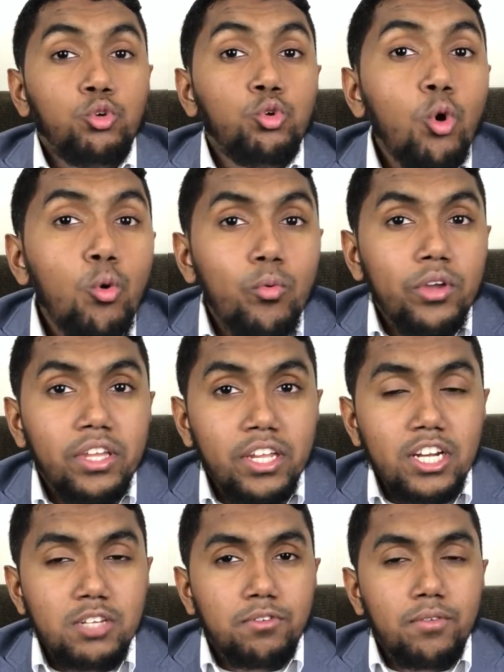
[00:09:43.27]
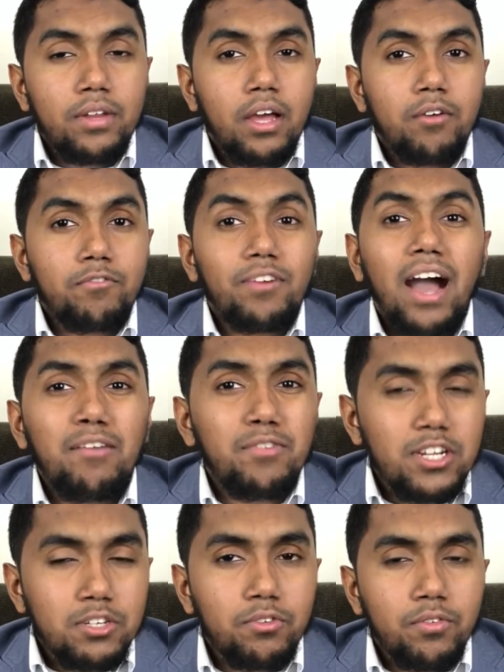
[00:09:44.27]
2 years from now, 5
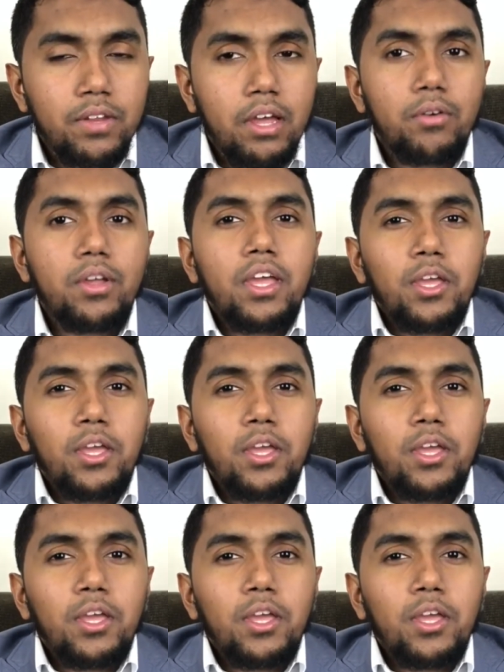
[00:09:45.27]
years from now,